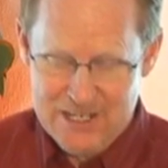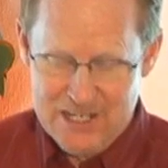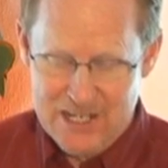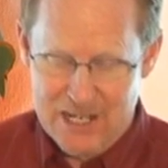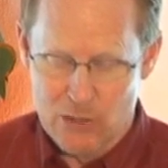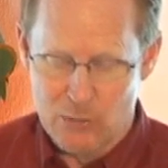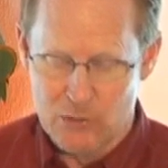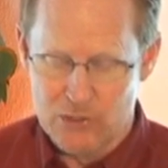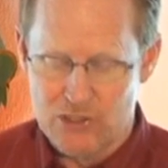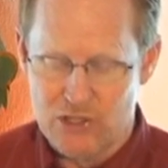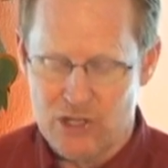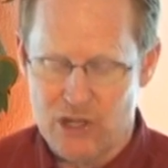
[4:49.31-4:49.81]

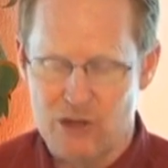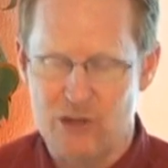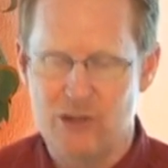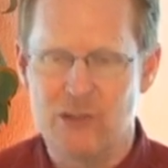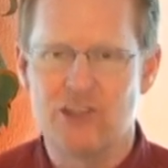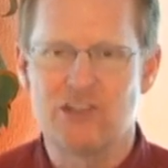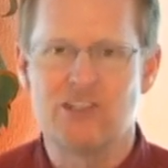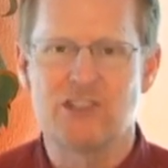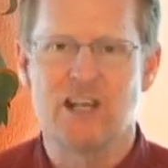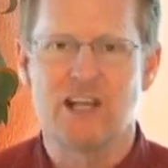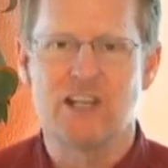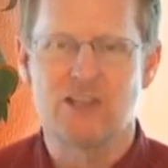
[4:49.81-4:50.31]
It was there in
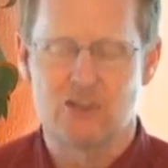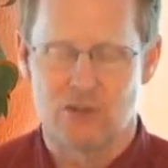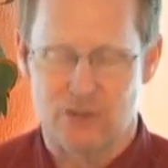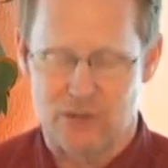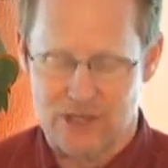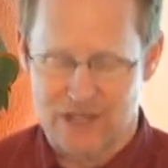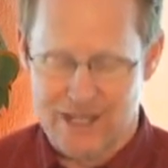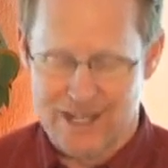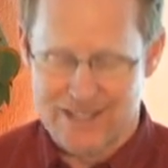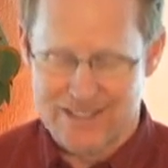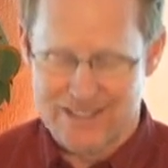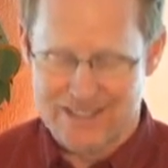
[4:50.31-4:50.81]
the
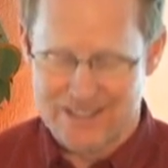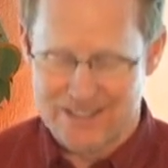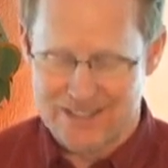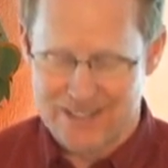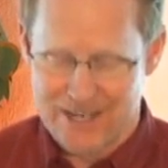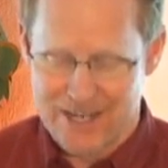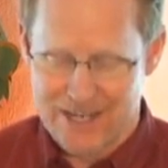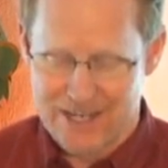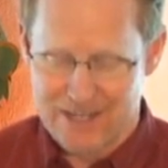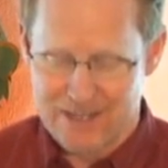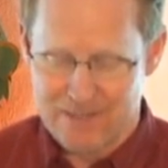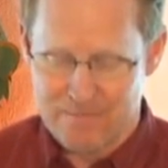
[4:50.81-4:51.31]
desert that
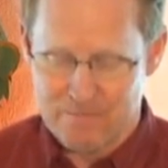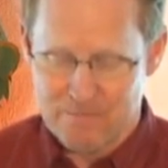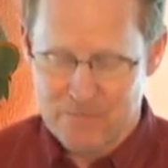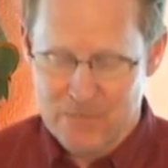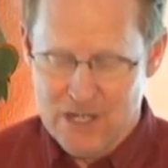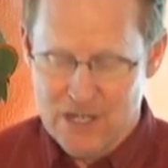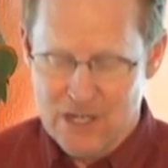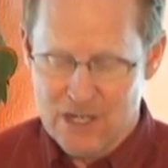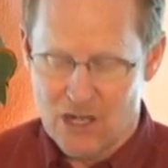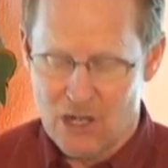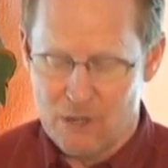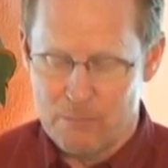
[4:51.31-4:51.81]
Satan
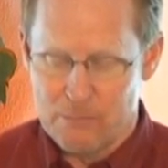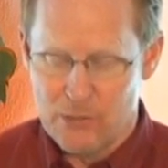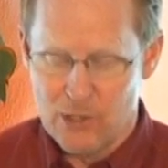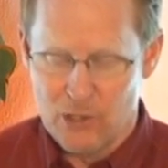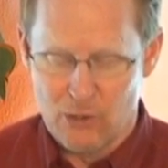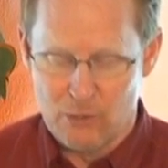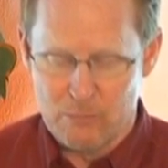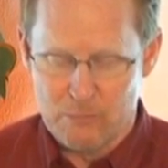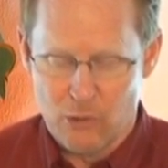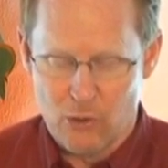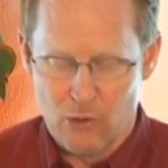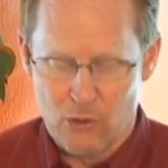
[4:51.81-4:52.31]

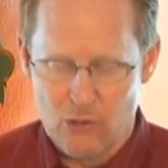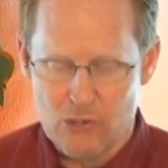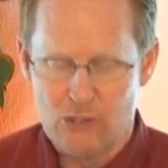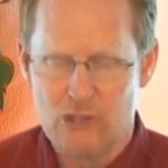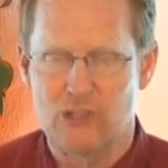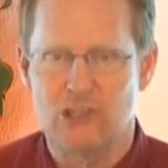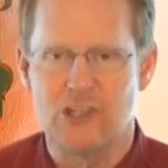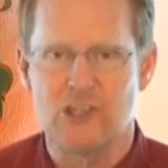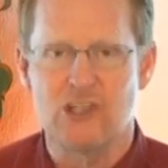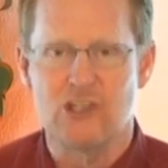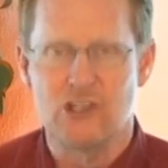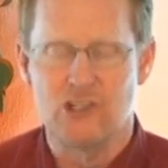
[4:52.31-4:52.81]
appeared
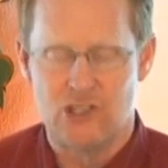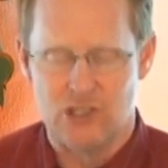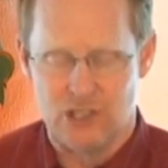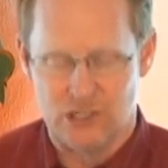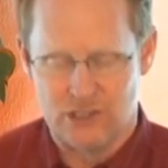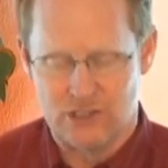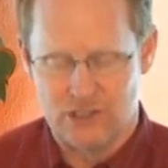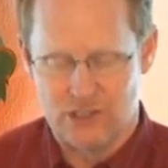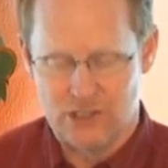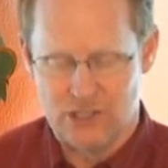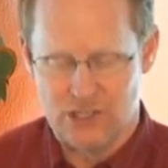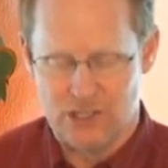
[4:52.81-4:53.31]
personally to
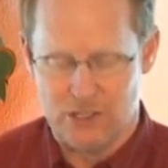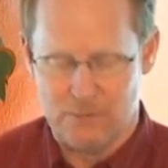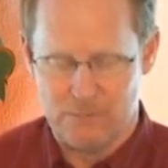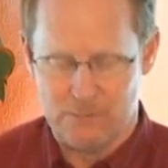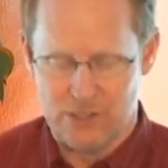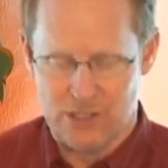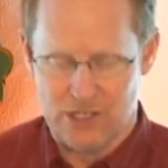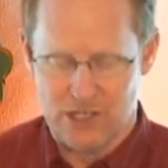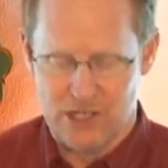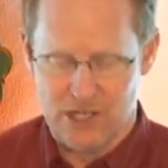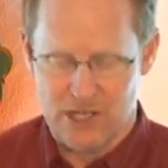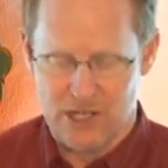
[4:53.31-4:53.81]
Jesus,
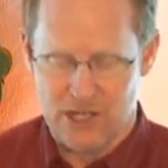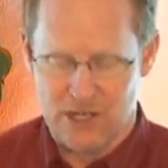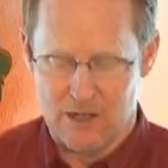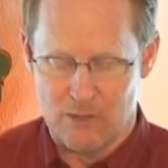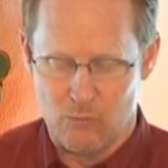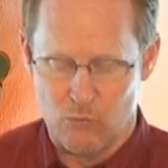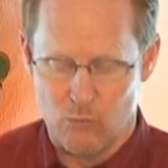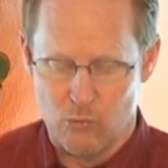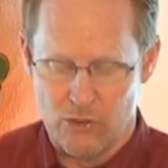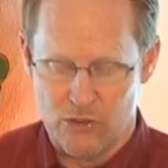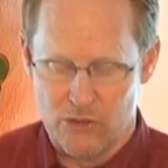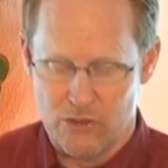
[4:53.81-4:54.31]
tempting
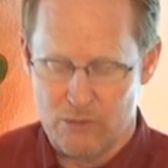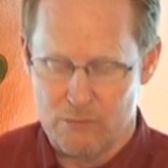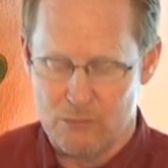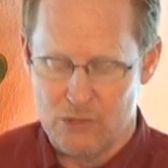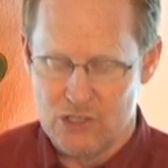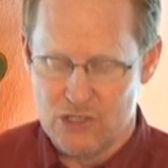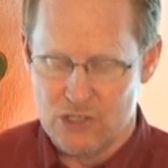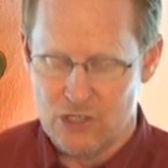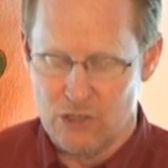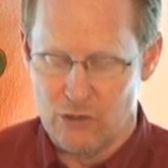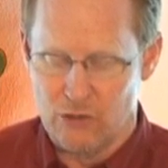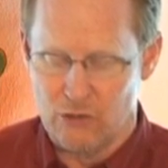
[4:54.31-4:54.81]
him with the
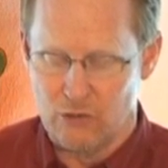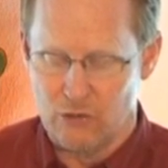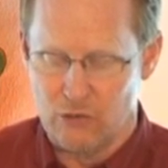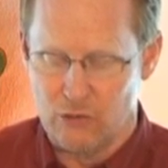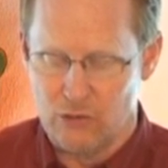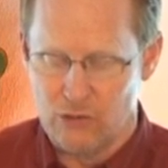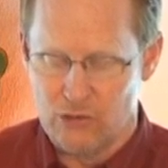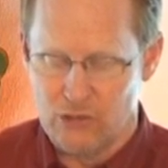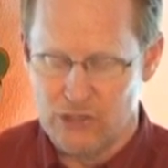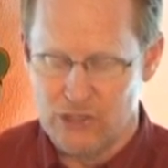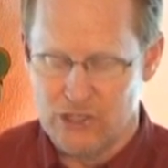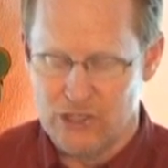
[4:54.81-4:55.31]
material
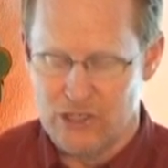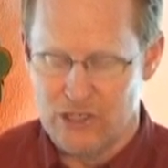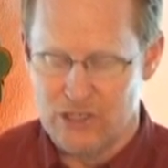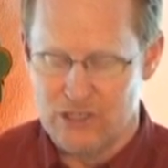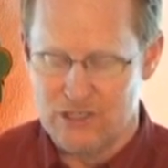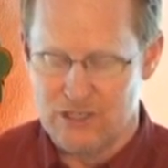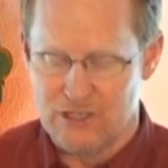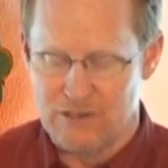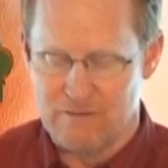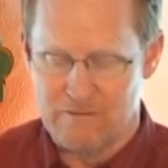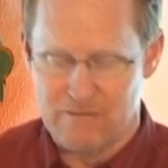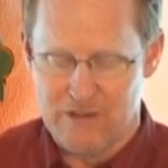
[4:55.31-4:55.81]
earthly
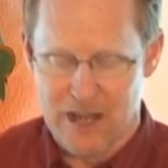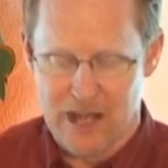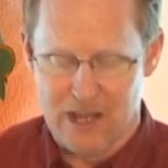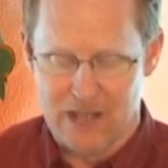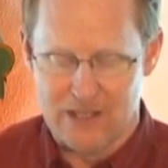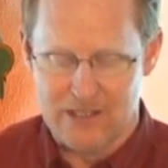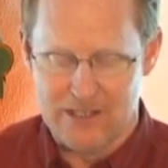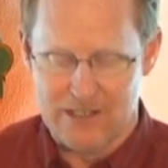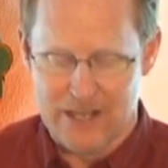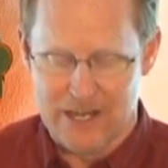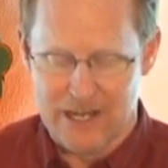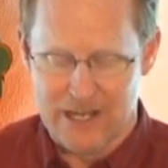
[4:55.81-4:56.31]
goods and
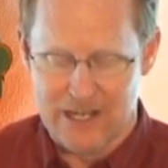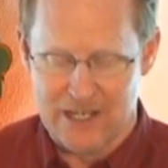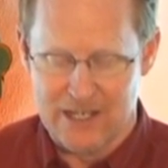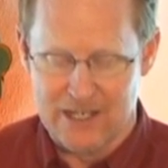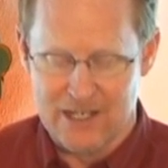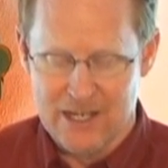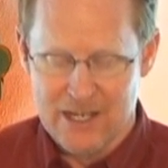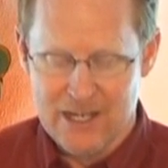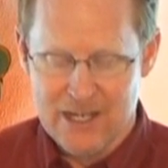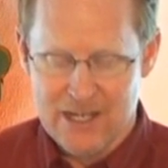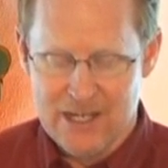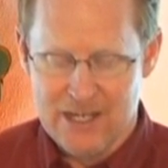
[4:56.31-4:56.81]
validating
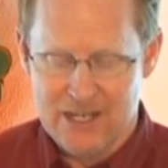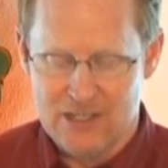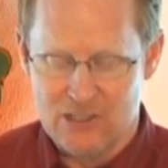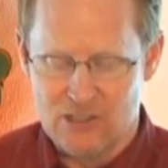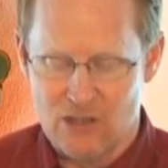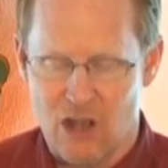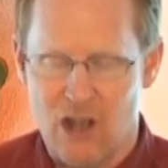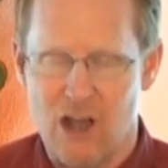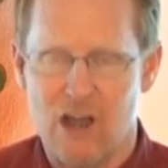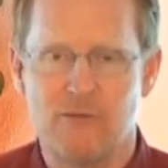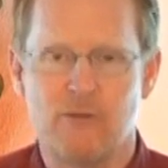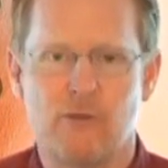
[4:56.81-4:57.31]
his
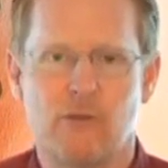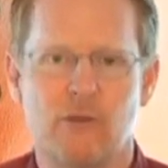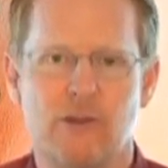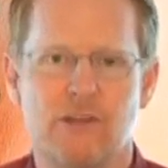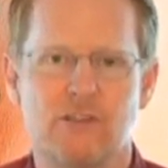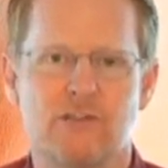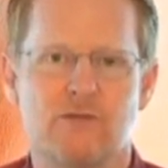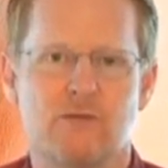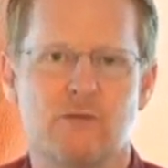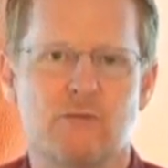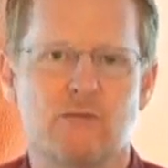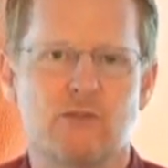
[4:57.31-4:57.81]

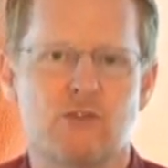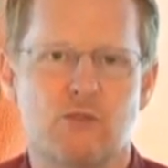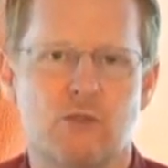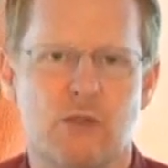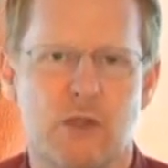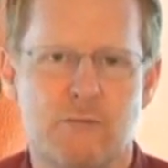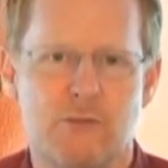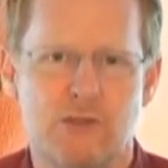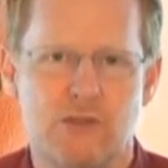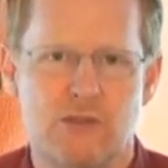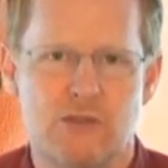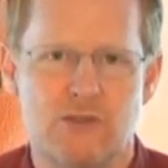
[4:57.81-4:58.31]
offerings from
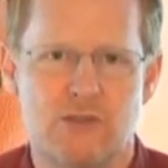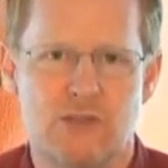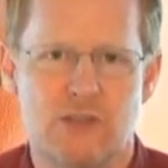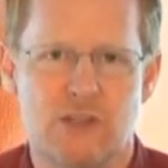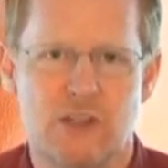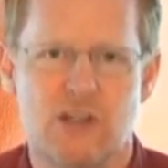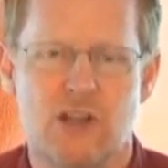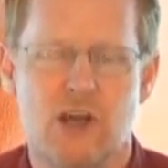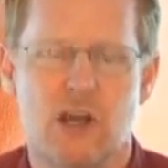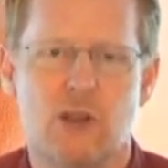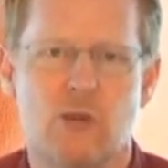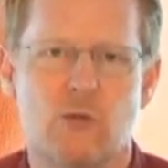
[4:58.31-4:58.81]
scriptures.
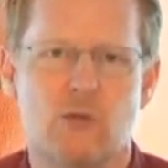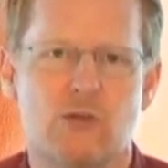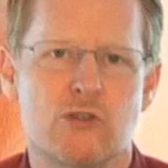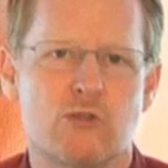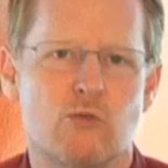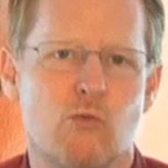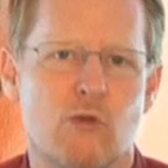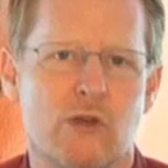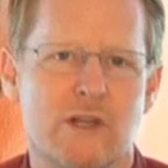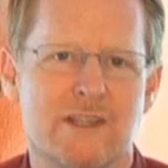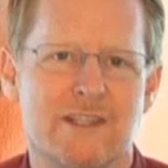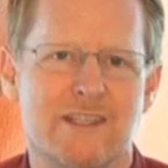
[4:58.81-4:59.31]
In other words,
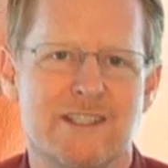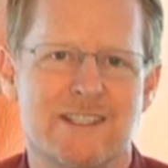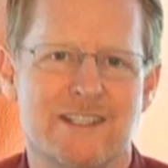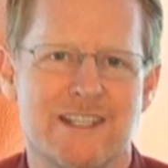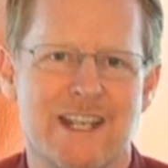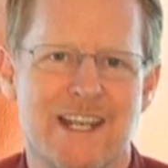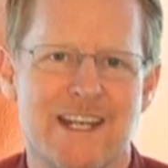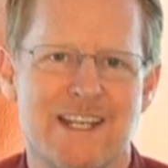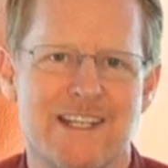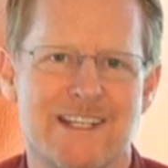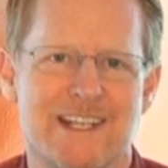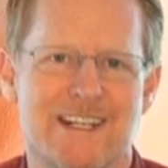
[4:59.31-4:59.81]
what
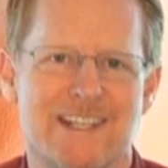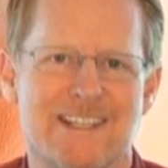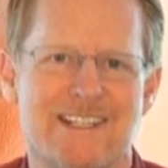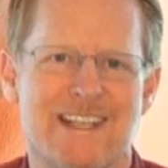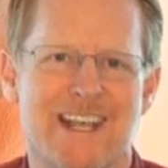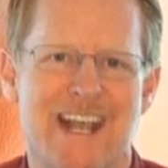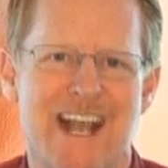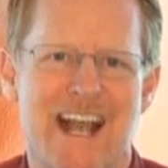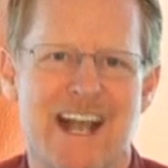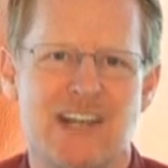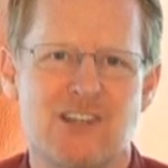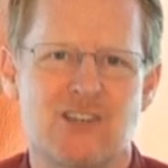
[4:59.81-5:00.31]
Satan did is
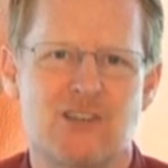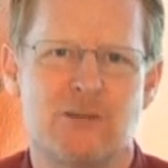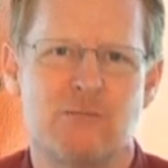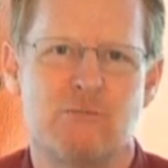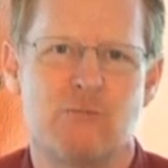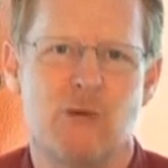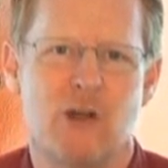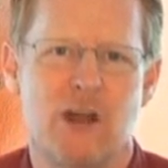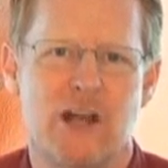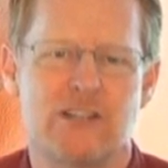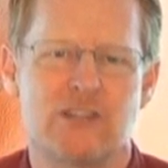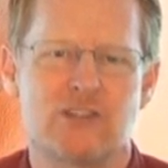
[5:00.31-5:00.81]
he actually
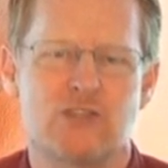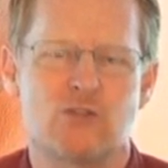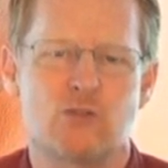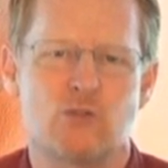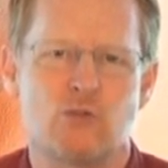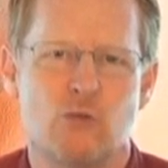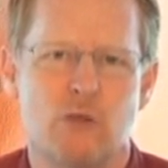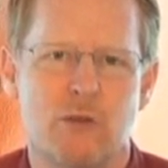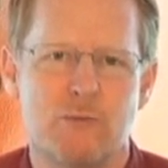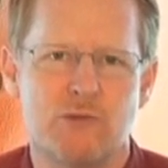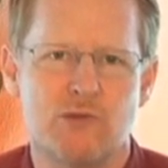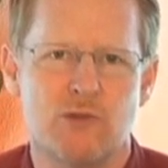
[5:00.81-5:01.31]
brought
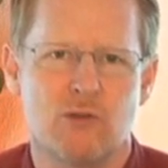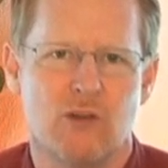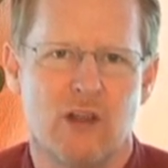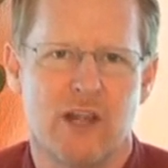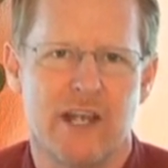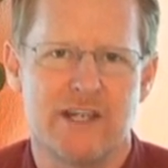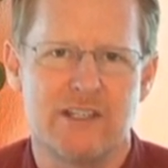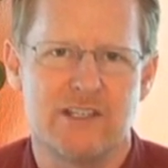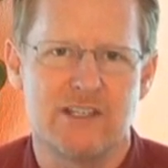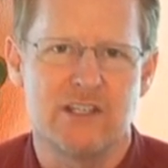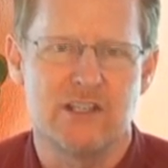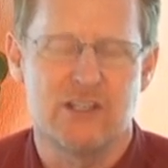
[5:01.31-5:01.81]
scriptural
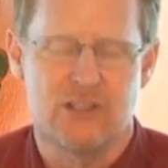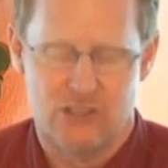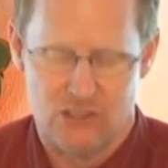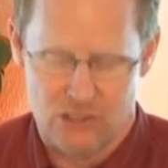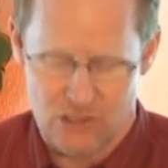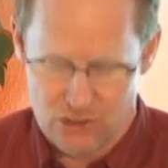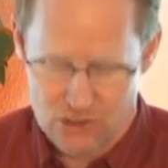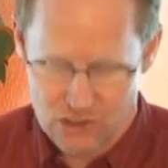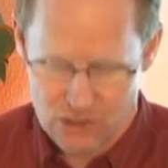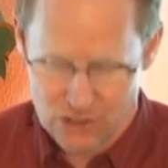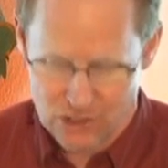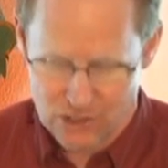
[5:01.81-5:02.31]
ideas
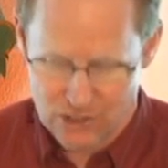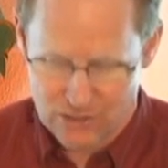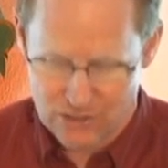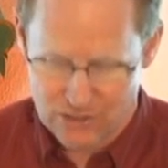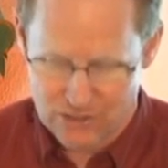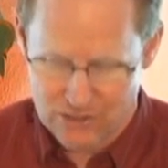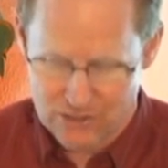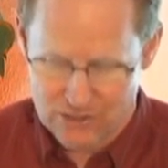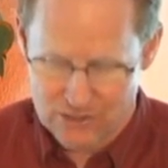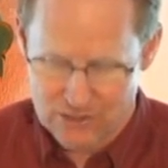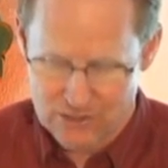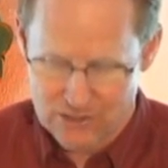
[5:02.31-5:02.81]
to
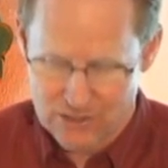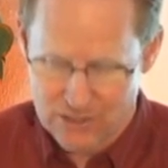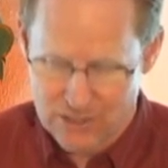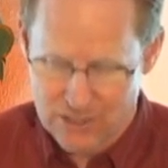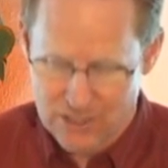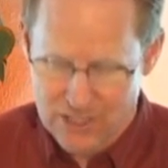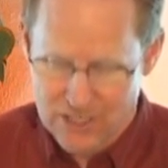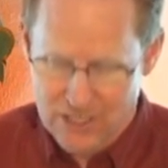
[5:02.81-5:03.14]
Jesus.